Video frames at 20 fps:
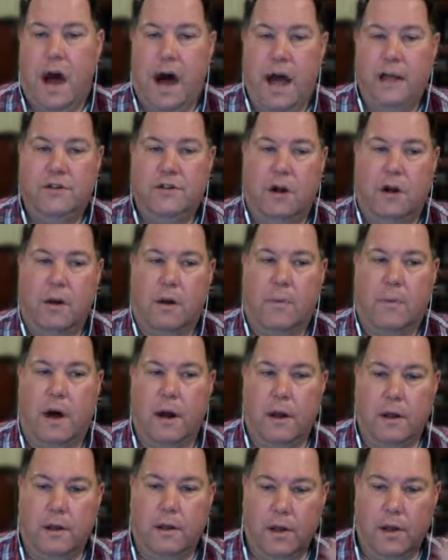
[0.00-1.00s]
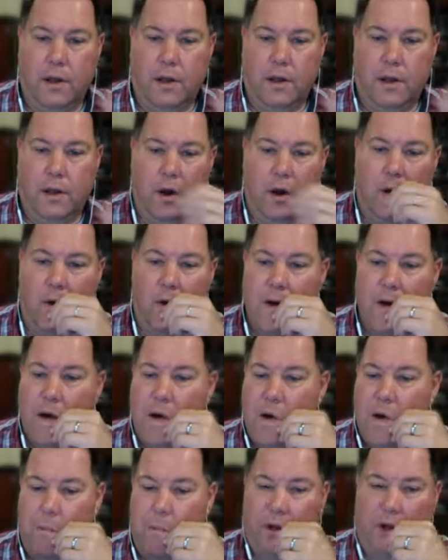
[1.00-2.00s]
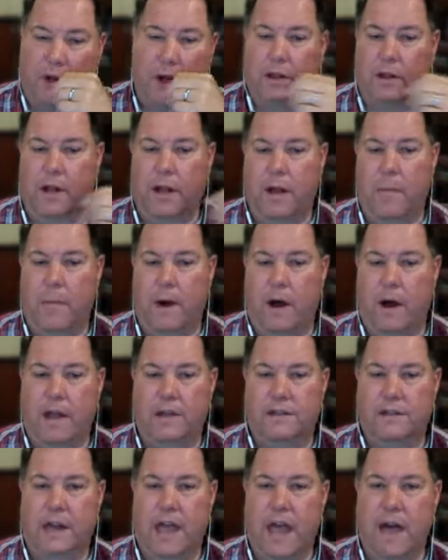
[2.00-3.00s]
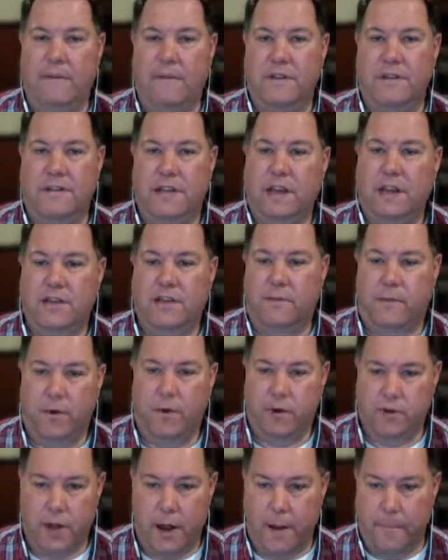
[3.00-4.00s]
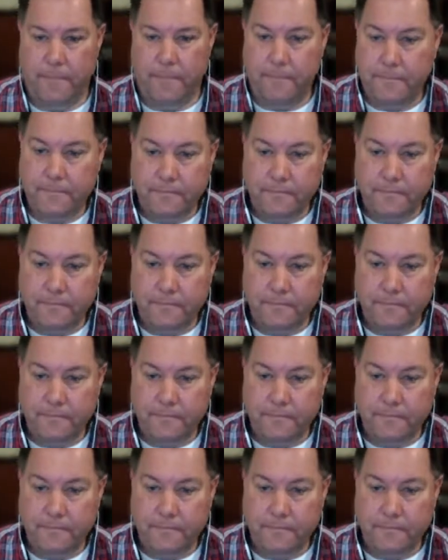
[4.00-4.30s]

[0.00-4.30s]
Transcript: I talk about it, bluntly about it's like having sex the first time.